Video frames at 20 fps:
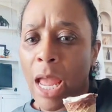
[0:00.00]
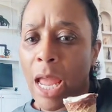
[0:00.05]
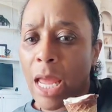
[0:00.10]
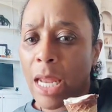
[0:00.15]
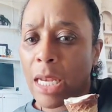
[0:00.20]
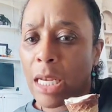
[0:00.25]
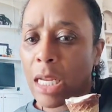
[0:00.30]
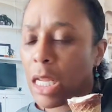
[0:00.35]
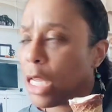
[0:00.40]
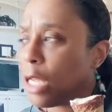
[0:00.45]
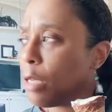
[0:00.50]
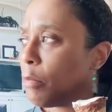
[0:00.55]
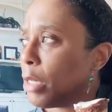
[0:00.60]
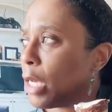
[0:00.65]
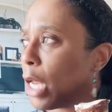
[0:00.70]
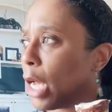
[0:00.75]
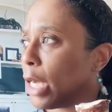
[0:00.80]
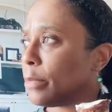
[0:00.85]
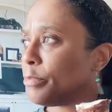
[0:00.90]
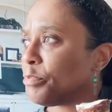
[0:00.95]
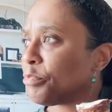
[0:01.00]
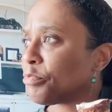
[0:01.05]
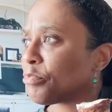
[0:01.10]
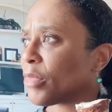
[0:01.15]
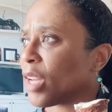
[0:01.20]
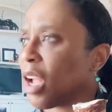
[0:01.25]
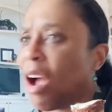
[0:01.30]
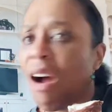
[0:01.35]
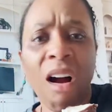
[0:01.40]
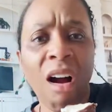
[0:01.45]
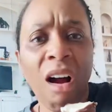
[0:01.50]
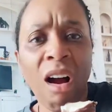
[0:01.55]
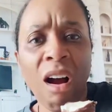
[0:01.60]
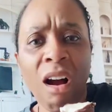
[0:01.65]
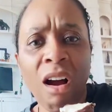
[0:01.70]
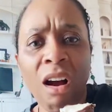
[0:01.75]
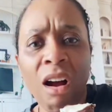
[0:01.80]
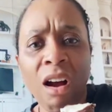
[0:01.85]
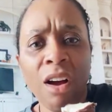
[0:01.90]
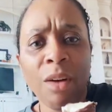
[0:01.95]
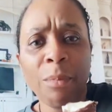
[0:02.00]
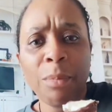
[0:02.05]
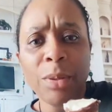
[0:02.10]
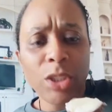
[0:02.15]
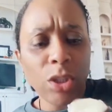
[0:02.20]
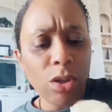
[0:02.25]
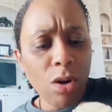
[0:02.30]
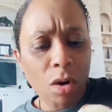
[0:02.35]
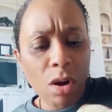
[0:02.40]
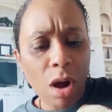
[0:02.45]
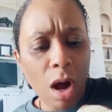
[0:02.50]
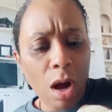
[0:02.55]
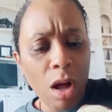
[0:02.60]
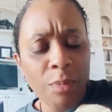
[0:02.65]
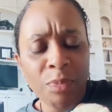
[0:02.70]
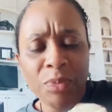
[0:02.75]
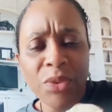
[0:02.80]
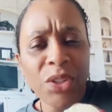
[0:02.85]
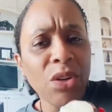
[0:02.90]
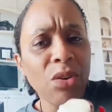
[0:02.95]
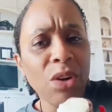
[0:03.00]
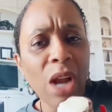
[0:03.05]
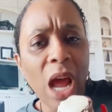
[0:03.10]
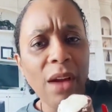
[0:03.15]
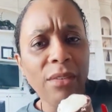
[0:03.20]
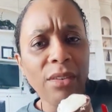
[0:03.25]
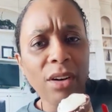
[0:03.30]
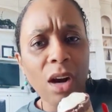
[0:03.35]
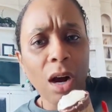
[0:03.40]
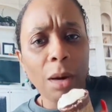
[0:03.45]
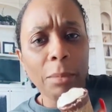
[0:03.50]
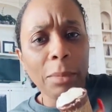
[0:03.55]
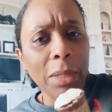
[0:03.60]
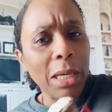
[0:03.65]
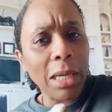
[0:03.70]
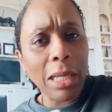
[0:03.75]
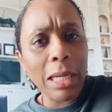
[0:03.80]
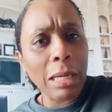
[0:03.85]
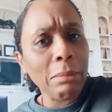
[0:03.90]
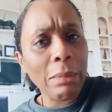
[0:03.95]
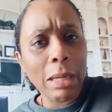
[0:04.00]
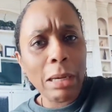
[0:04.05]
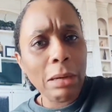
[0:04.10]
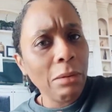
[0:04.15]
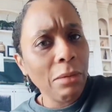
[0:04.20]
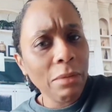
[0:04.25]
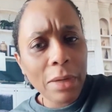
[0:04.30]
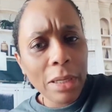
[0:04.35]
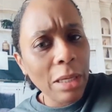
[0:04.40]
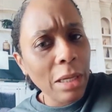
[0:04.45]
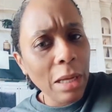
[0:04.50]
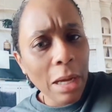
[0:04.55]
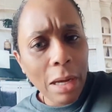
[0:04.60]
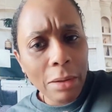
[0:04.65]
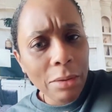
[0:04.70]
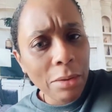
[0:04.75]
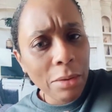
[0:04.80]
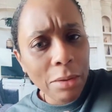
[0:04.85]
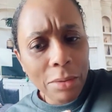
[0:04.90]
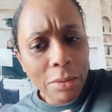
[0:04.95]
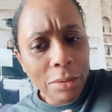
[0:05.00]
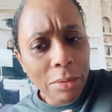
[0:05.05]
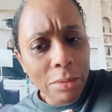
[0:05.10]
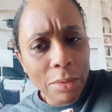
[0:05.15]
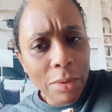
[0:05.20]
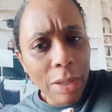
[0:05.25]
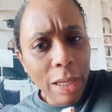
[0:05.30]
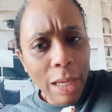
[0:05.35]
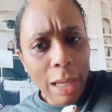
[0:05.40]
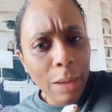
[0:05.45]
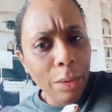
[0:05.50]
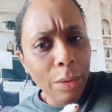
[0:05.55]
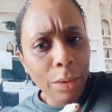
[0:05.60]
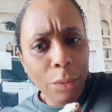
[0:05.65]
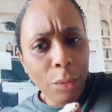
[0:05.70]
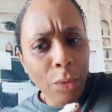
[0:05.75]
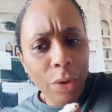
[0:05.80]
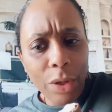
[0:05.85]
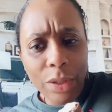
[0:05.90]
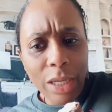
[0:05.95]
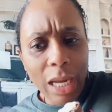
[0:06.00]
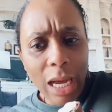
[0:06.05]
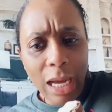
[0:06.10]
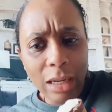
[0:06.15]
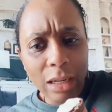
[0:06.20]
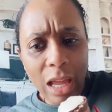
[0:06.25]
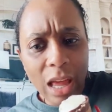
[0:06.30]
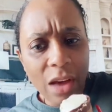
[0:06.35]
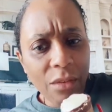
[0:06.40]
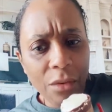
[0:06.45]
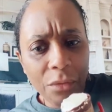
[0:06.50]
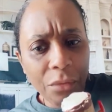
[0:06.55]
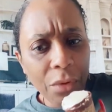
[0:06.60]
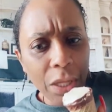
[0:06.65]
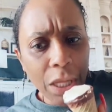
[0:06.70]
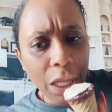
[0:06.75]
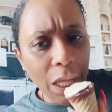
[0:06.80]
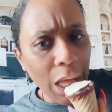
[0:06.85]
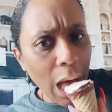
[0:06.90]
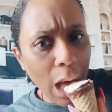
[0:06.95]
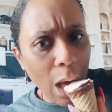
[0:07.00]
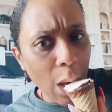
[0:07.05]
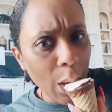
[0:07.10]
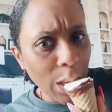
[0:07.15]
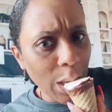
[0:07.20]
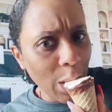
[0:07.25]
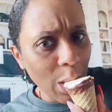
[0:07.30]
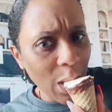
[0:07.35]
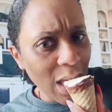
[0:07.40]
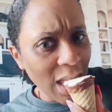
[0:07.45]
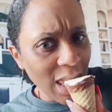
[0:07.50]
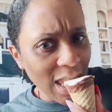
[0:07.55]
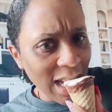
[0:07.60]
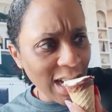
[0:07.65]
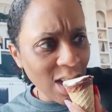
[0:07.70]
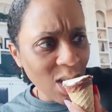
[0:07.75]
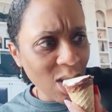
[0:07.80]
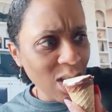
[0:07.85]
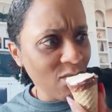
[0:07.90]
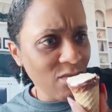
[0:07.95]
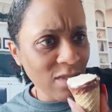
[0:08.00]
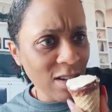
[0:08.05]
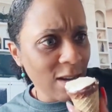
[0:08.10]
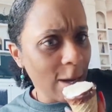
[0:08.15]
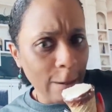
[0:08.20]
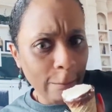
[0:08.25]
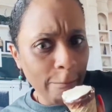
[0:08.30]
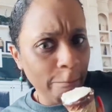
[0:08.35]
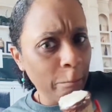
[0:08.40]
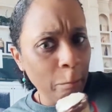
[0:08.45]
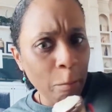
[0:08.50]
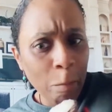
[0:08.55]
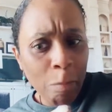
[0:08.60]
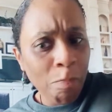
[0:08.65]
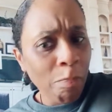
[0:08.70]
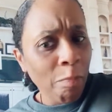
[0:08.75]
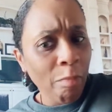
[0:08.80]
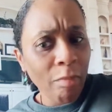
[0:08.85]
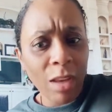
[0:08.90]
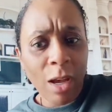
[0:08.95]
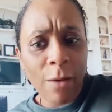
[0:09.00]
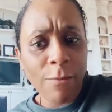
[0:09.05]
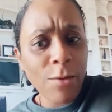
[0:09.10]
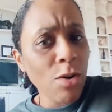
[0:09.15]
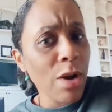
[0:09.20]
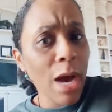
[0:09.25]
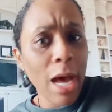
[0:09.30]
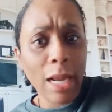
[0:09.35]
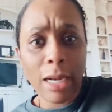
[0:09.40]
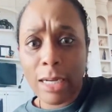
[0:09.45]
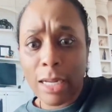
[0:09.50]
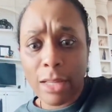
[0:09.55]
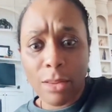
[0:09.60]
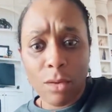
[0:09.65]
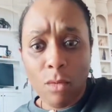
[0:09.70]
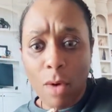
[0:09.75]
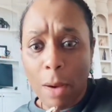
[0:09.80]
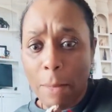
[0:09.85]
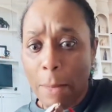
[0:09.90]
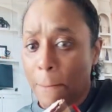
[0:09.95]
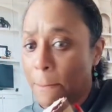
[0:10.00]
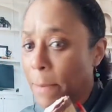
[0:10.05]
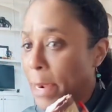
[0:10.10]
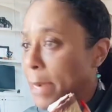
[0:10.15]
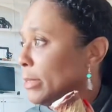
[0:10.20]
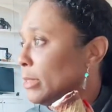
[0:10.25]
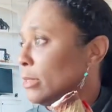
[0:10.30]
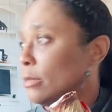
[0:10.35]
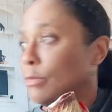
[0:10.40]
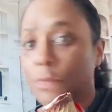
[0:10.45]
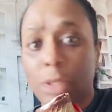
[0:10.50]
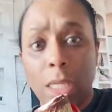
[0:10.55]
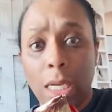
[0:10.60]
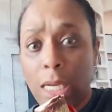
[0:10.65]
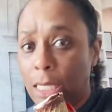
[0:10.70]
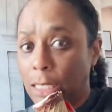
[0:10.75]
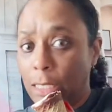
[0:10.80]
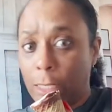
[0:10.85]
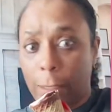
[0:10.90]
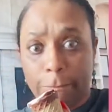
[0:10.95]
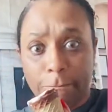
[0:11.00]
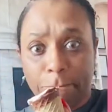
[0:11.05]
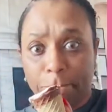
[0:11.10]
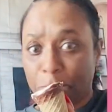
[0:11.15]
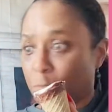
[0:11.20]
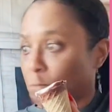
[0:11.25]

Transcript: And he be like, but you don't call. You never call me. And I'm not going to fucking call you. will not ever fucking call you because I don't give a damn. If you got another woman, baby, listen,